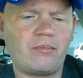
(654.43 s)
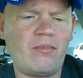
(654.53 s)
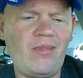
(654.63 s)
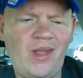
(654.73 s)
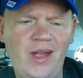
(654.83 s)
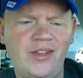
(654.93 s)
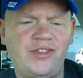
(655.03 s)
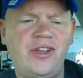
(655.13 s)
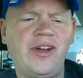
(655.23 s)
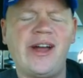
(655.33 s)
It's still
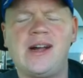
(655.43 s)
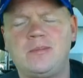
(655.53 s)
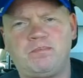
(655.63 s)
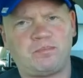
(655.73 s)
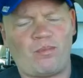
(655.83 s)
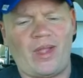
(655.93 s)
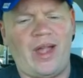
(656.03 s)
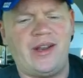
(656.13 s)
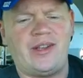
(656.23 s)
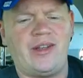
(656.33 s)
got 18
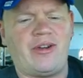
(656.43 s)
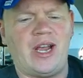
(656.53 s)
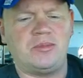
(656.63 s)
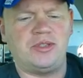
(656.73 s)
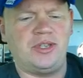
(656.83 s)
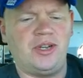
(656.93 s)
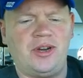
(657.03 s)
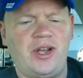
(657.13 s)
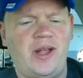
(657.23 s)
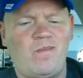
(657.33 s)
grams of sugar in
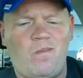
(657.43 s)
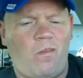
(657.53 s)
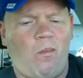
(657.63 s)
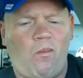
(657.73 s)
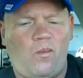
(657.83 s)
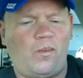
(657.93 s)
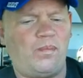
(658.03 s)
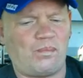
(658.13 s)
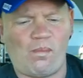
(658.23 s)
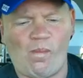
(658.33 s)

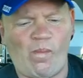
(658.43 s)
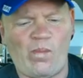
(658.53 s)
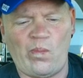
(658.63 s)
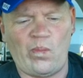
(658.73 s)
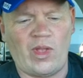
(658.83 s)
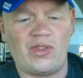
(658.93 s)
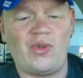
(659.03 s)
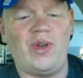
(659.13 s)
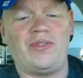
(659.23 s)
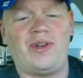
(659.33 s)
it, 23
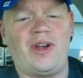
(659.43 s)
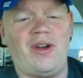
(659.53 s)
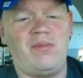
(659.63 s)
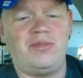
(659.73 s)
carbs.